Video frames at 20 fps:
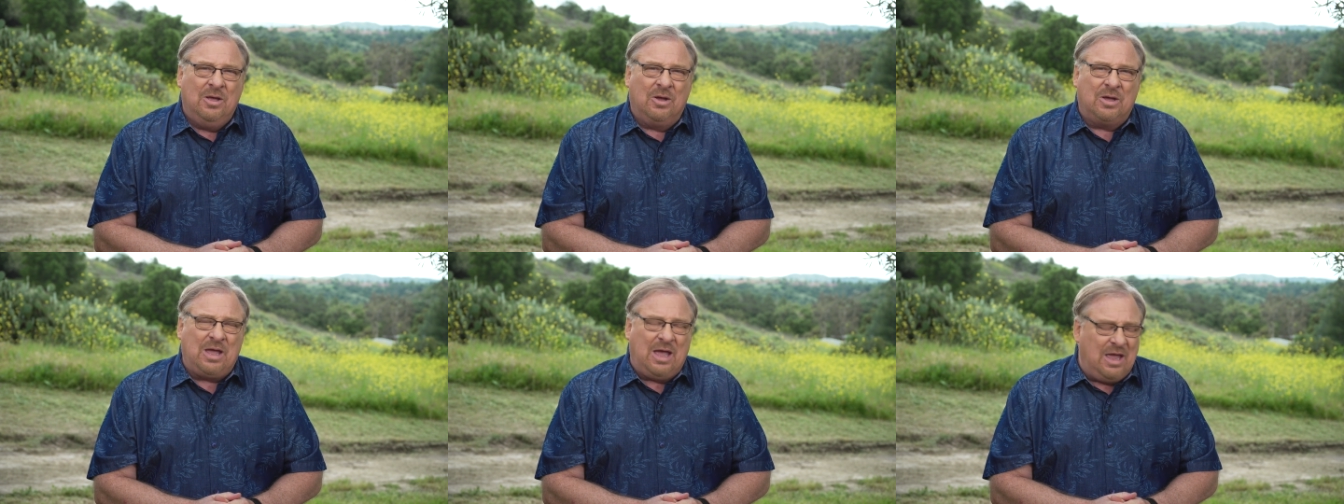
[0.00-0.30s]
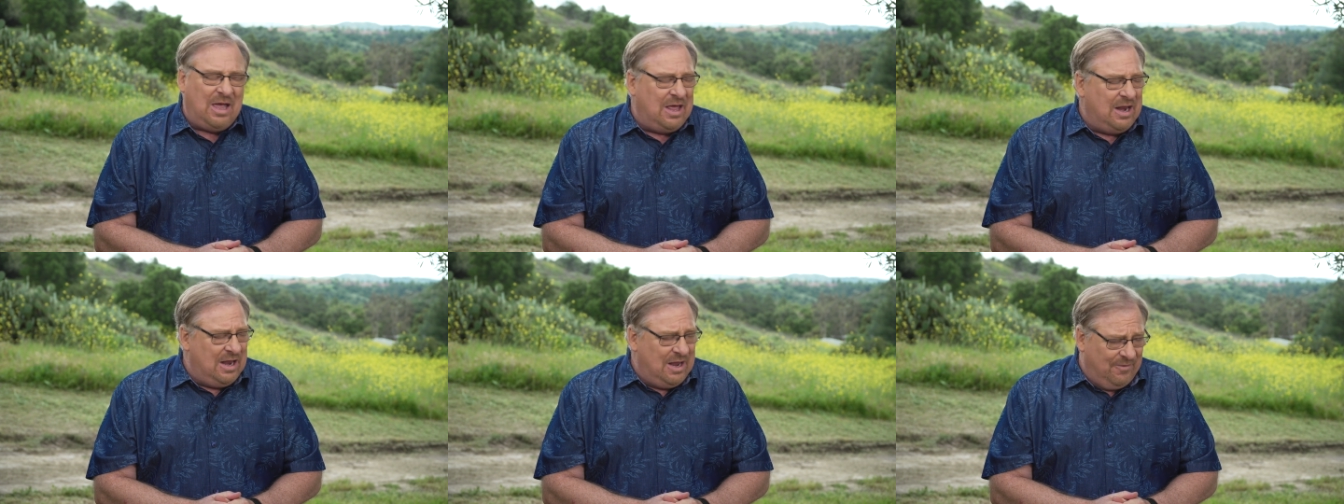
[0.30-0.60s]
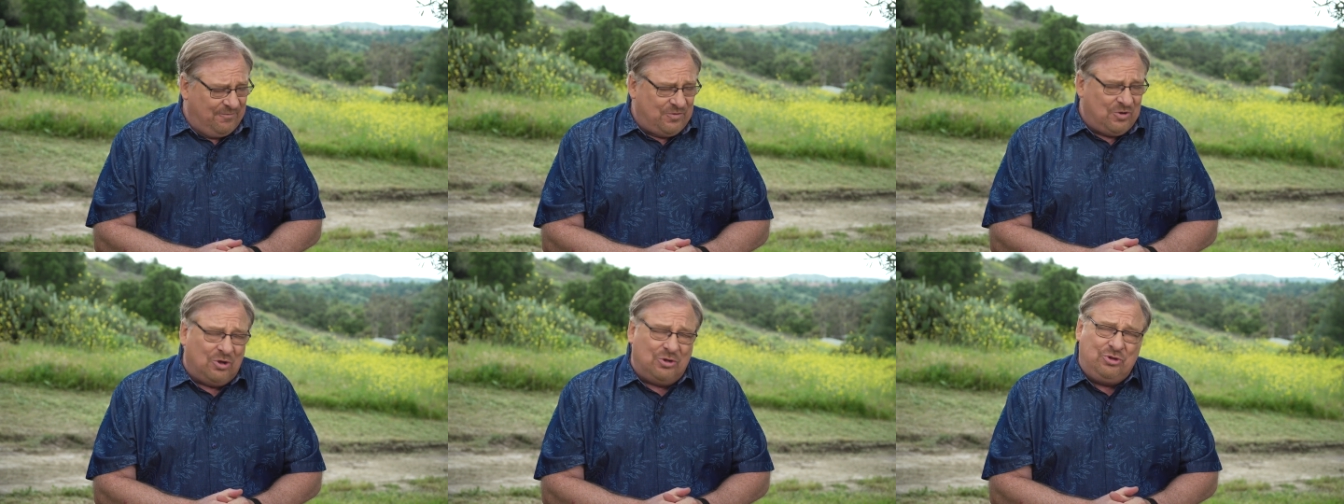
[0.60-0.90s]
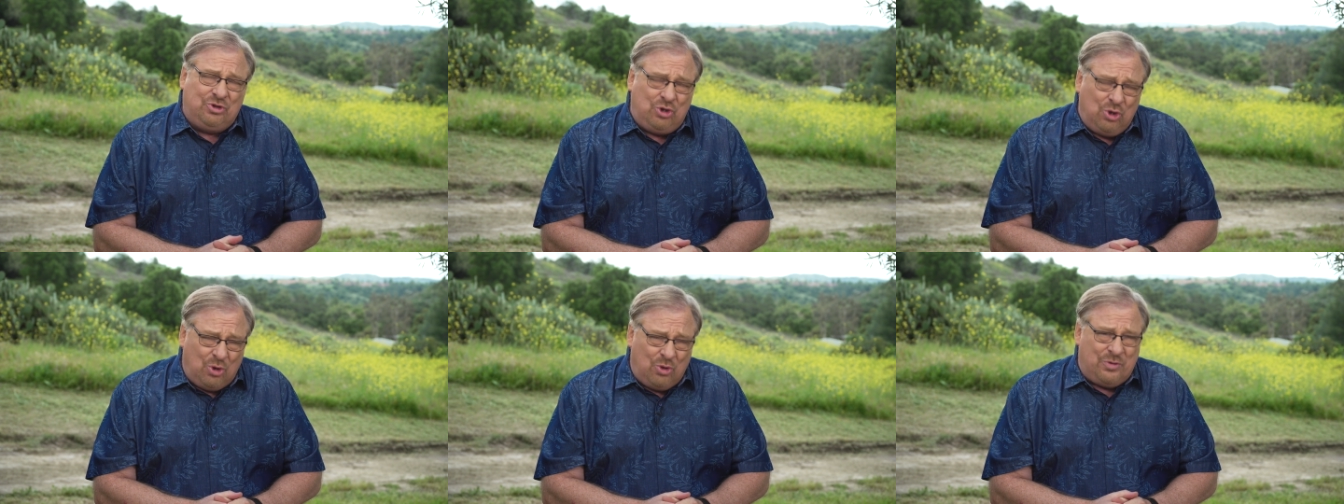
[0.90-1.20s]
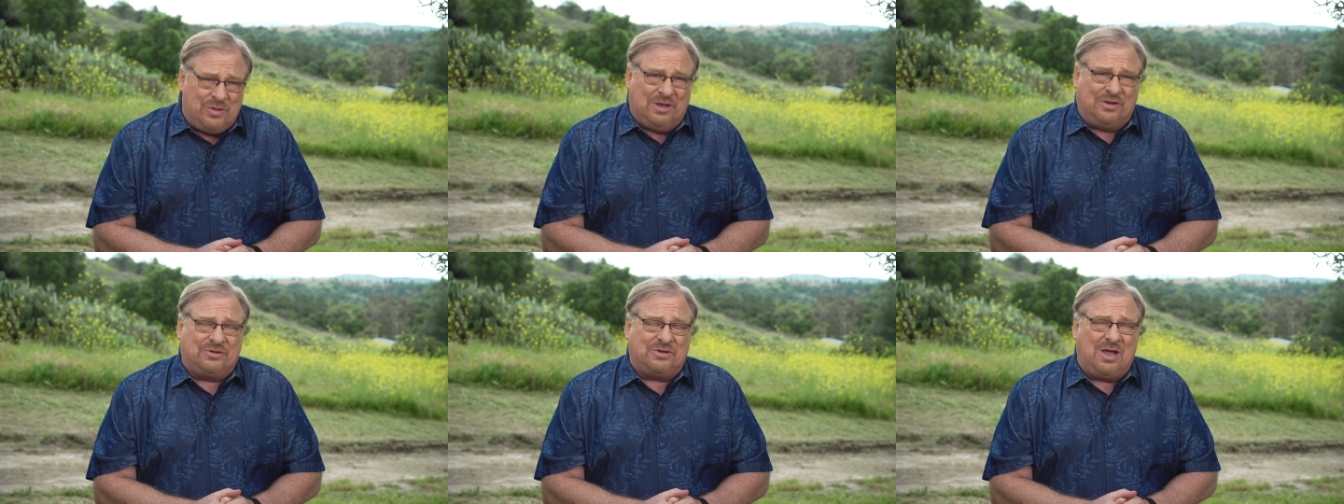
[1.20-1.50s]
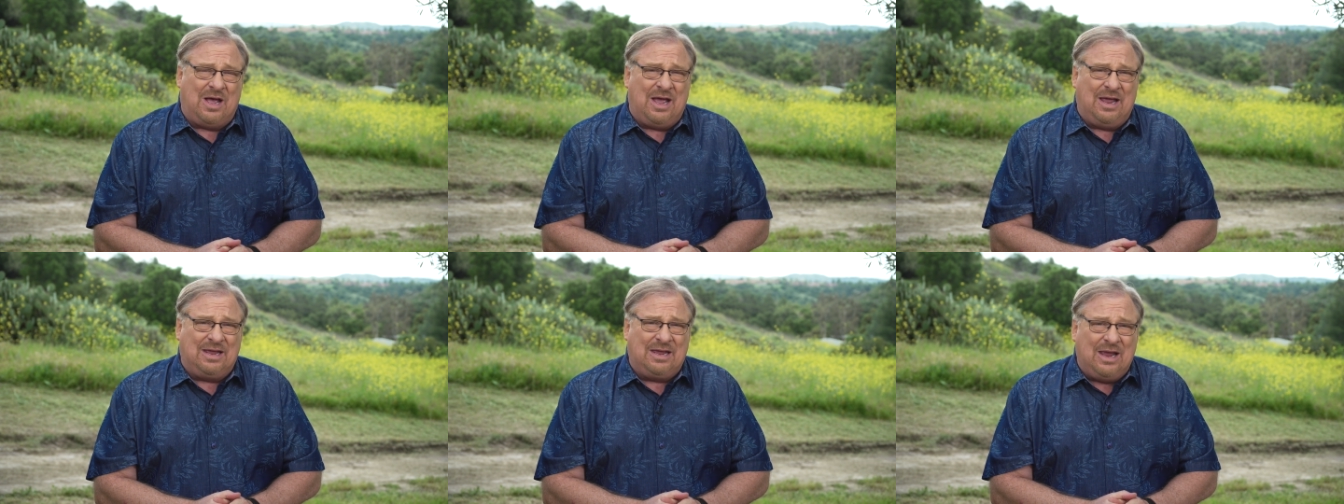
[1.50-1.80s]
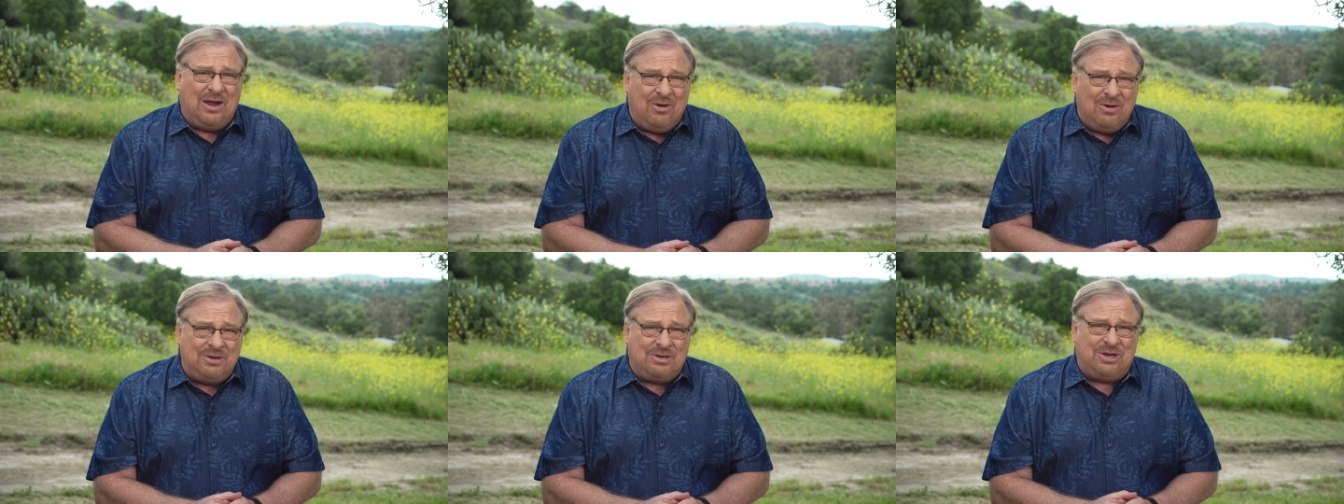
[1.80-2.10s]
Okay, and if you'll do this, I
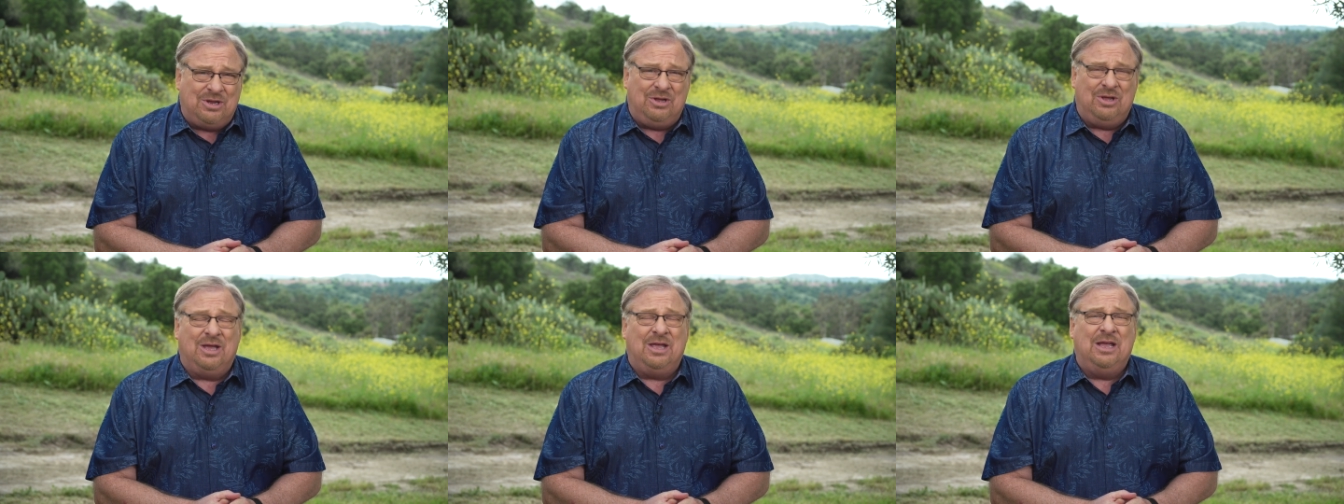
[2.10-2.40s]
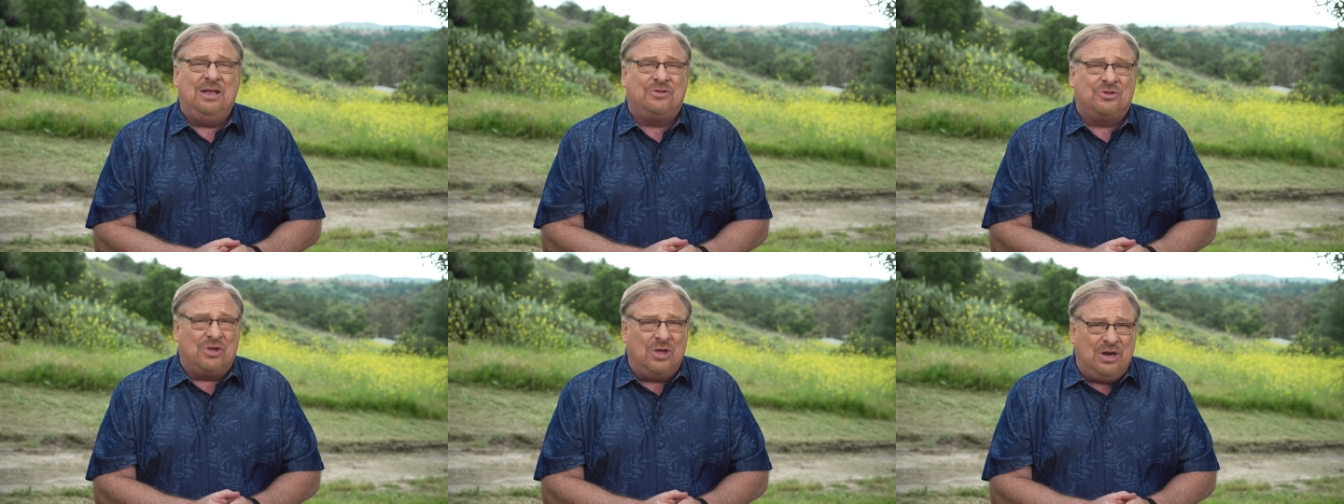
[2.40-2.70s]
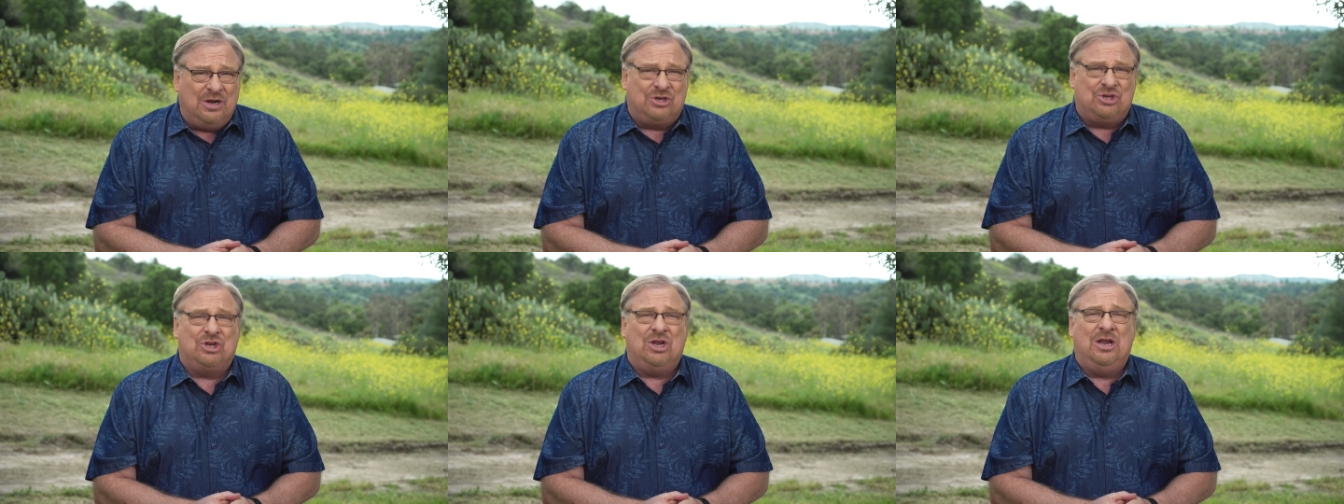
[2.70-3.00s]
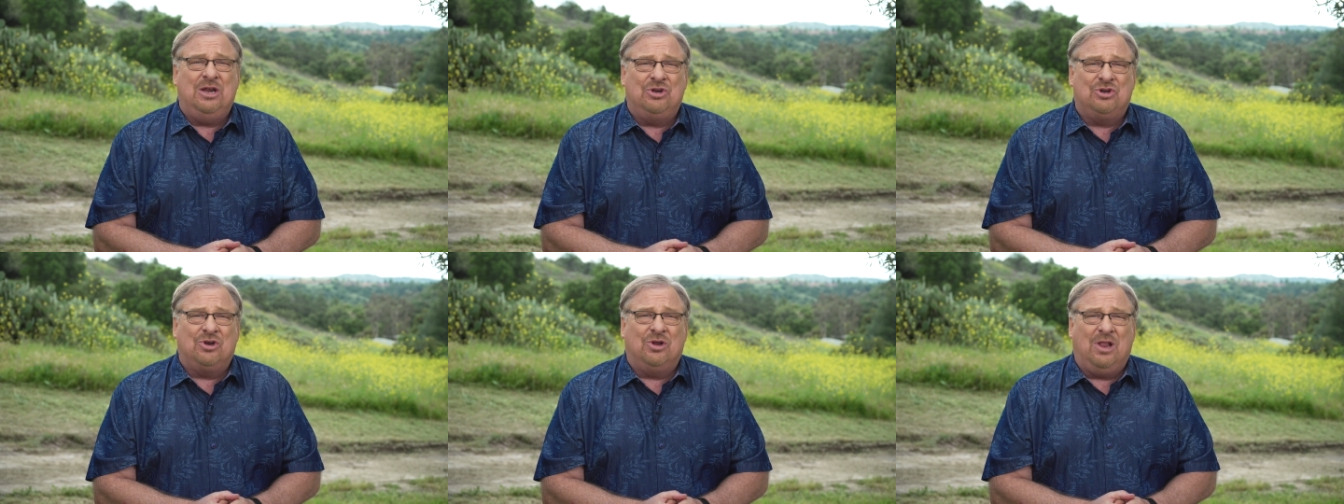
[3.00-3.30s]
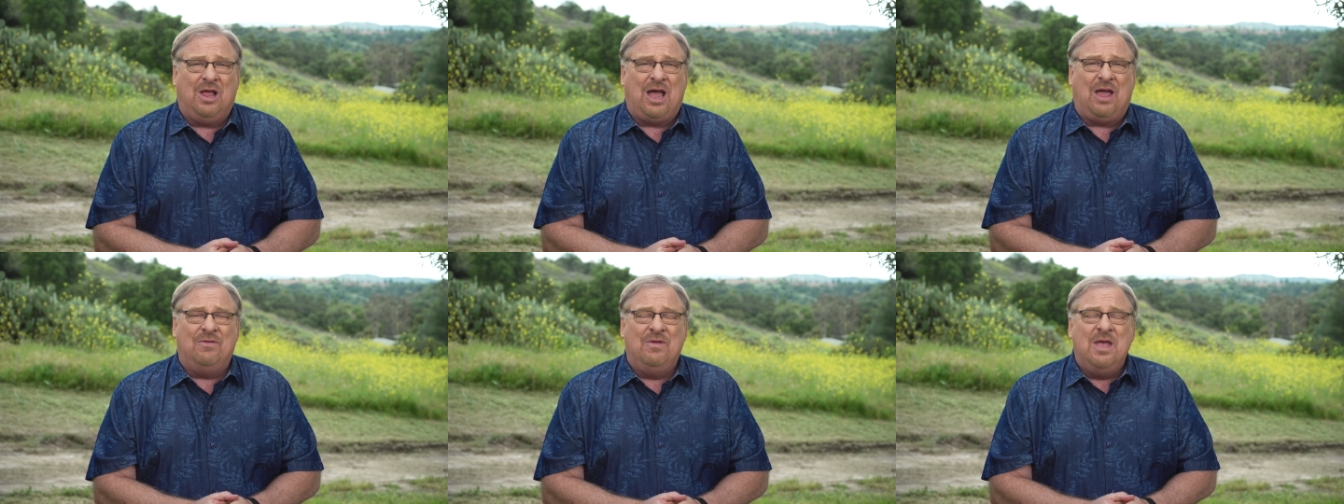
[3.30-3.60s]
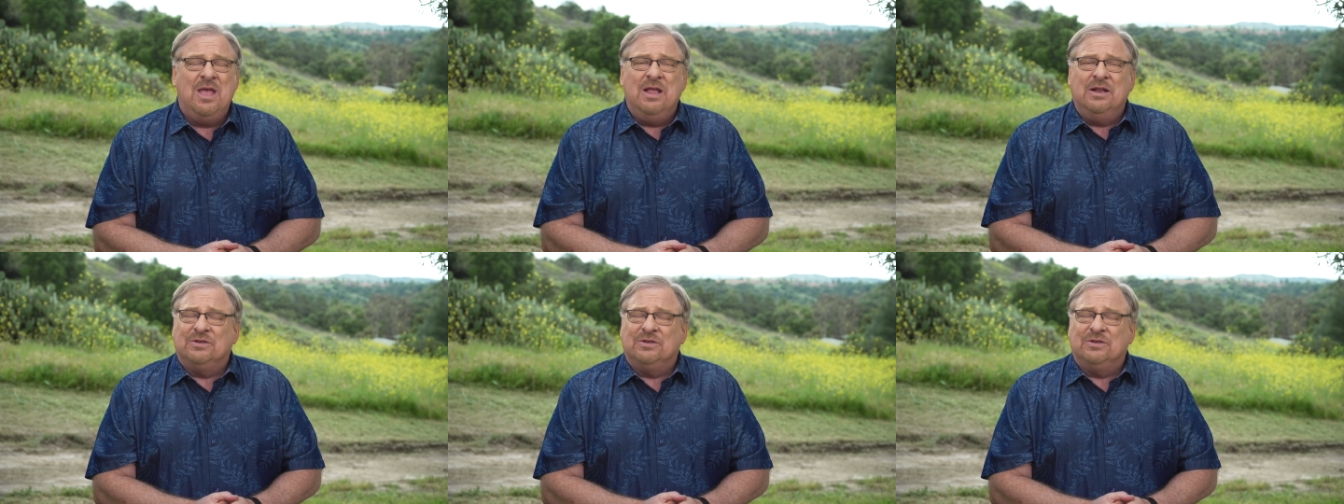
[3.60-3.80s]
guarantee you it's going to change your life.